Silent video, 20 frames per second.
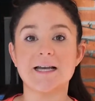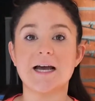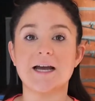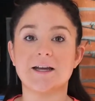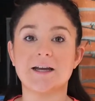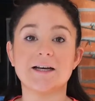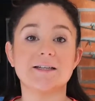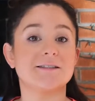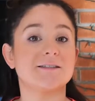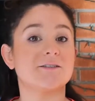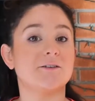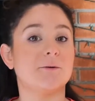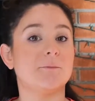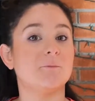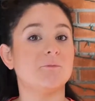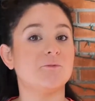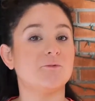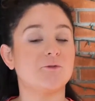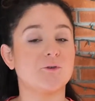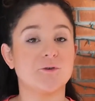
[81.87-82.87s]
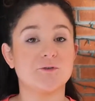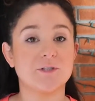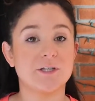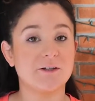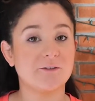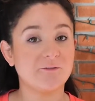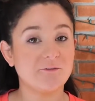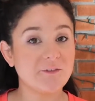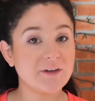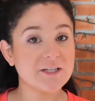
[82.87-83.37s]
I got some
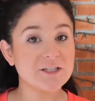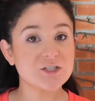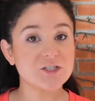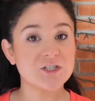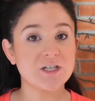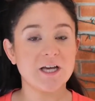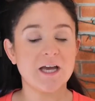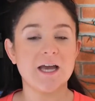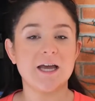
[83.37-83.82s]
frozen fish,